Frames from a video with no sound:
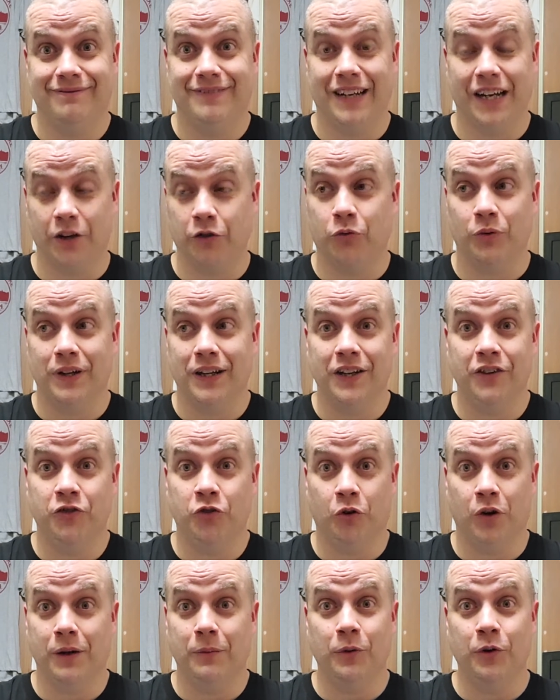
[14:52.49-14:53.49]
It's really
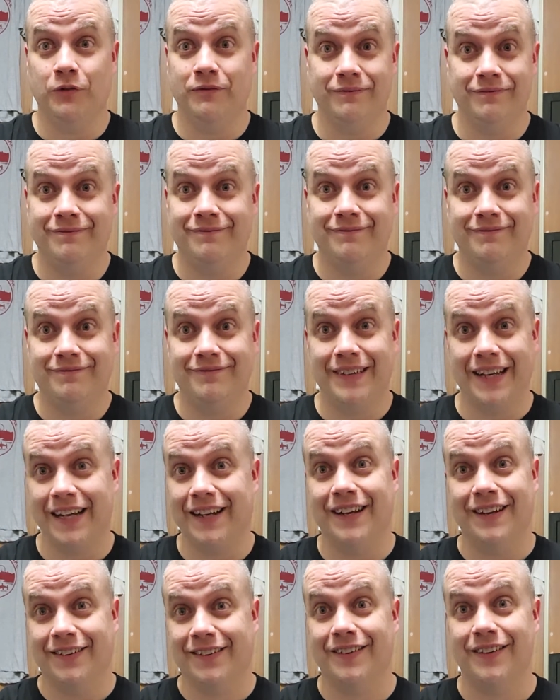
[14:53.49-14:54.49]
enjoyable.
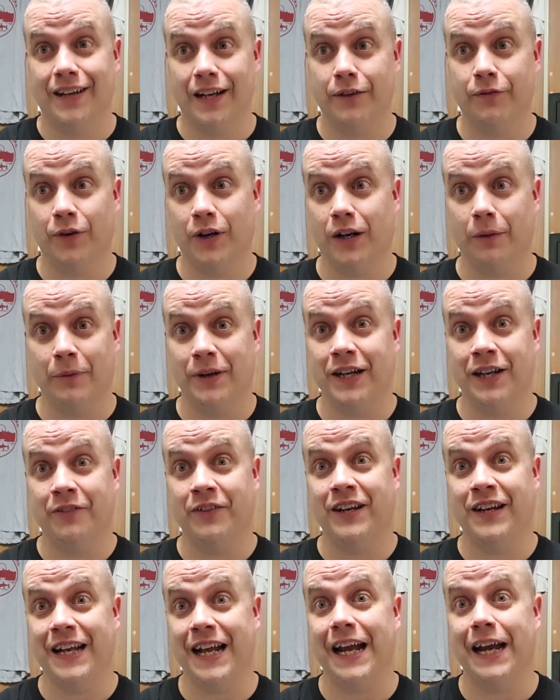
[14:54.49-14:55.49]
It, it's a lot of fun. I'm going to give
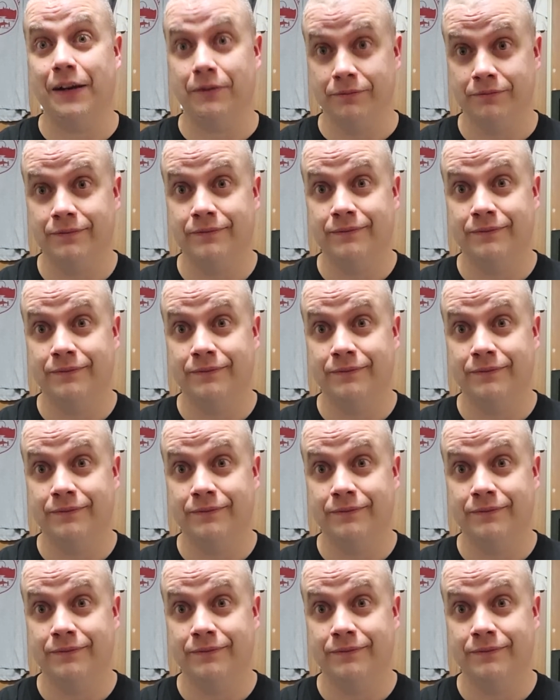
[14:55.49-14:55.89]
it an A.